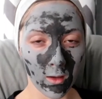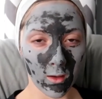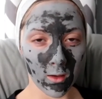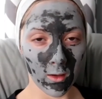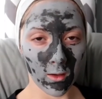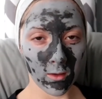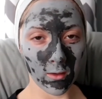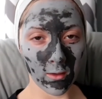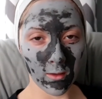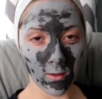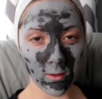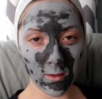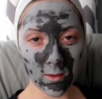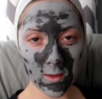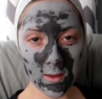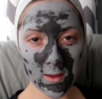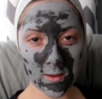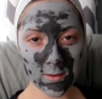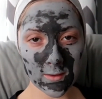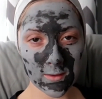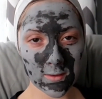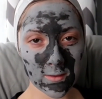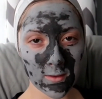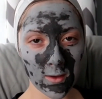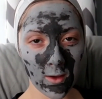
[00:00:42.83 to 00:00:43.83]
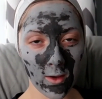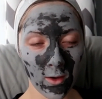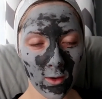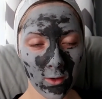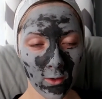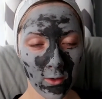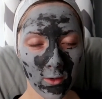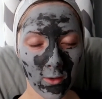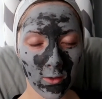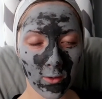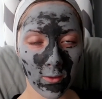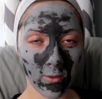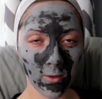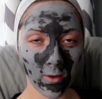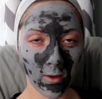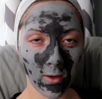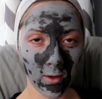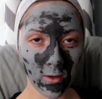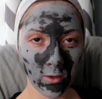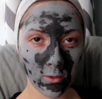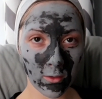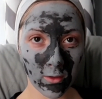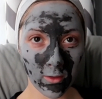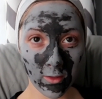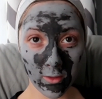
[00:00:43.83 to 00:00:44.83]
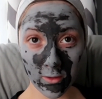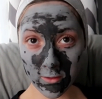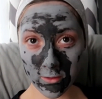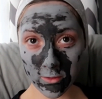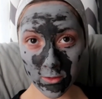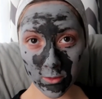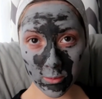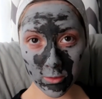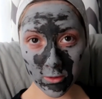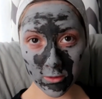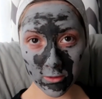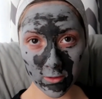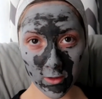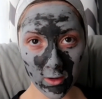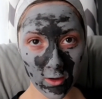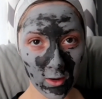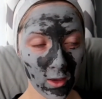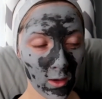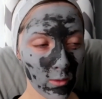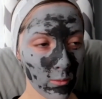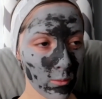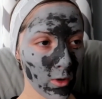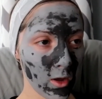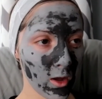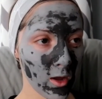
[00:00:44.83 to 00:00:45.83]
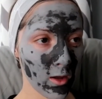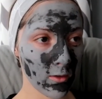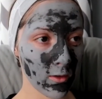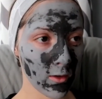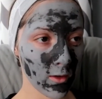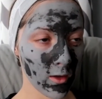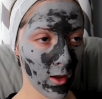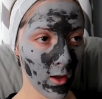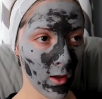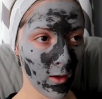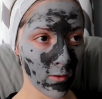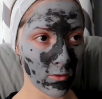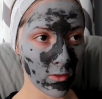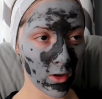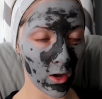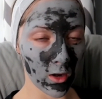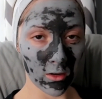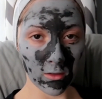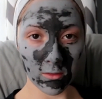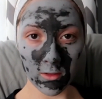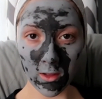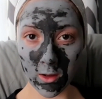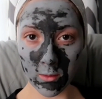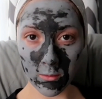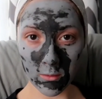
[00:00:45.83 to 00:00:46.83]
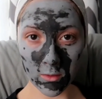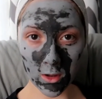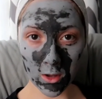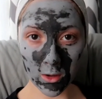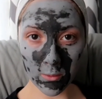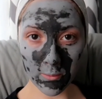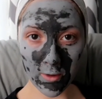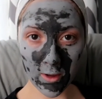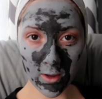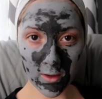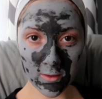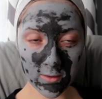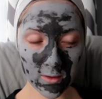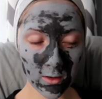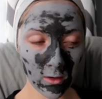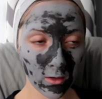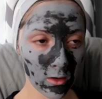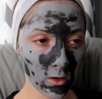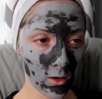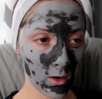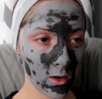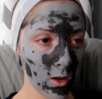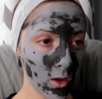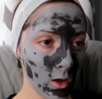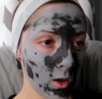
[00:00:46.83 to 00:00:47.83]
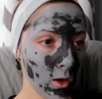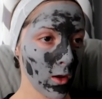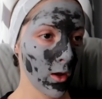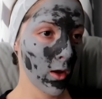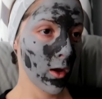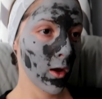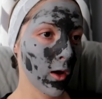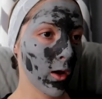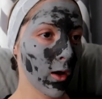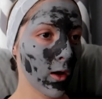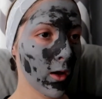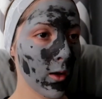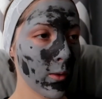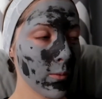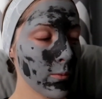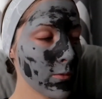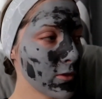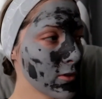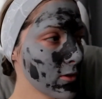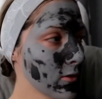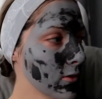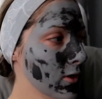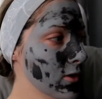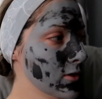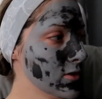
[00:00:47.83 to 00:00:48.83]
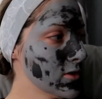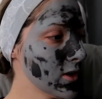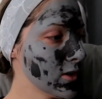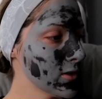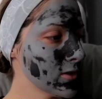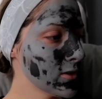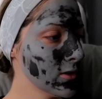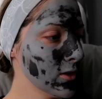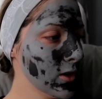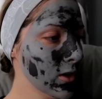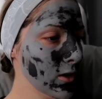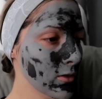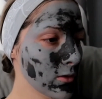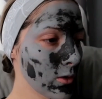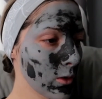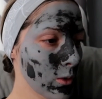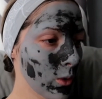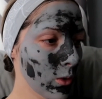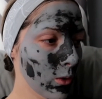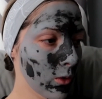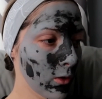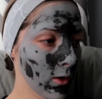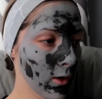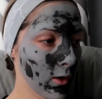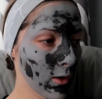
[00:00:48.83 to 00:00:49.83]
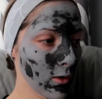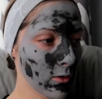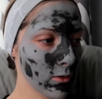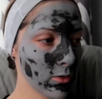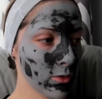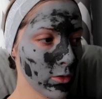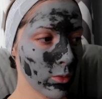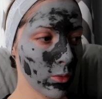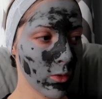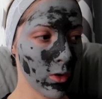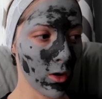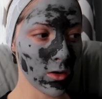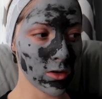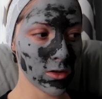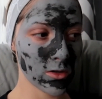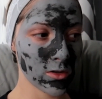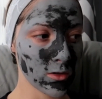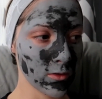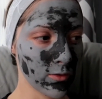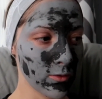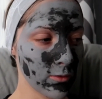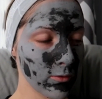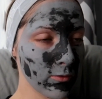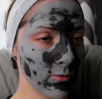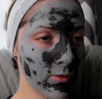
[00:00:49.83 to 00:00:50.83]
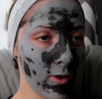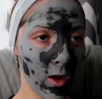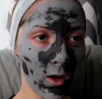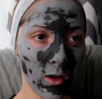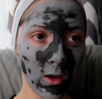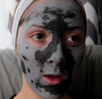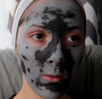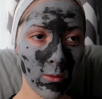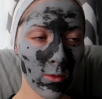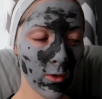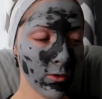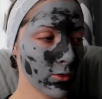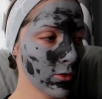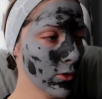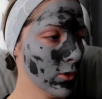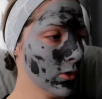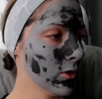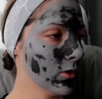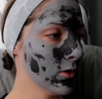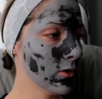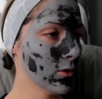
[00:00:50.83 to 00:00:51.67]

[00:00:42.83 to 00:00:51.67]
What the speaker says: Alrighty, so I know I look super funny, but I've got a glam glow mask on. So I just cleaned the whole house, vacuumed the